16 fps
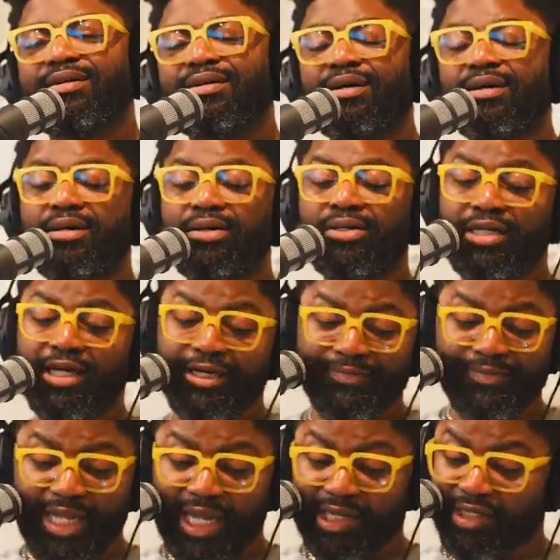Okay.
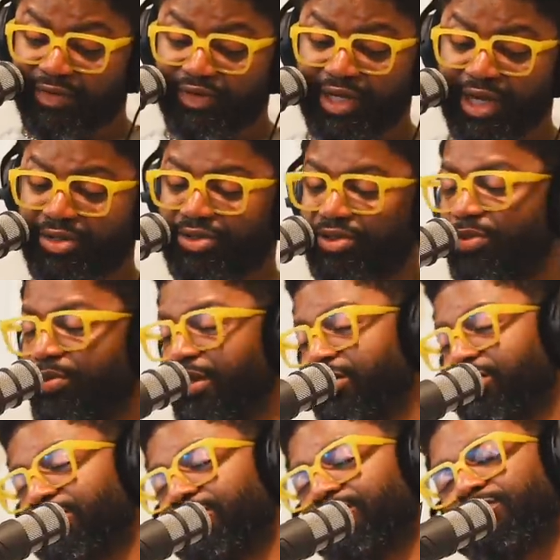I love you guys so
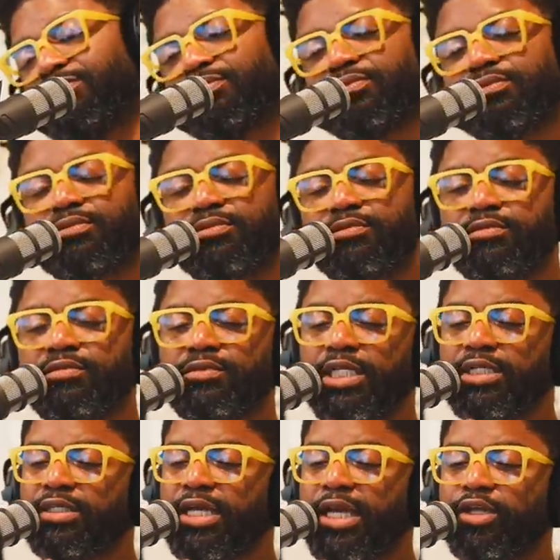much.
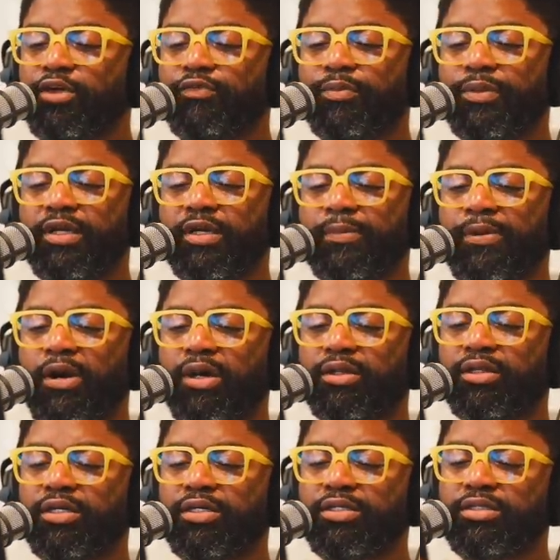Thank you for being a part of
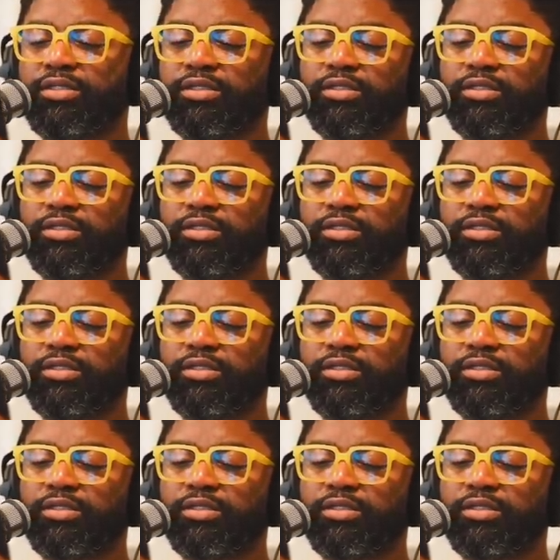this.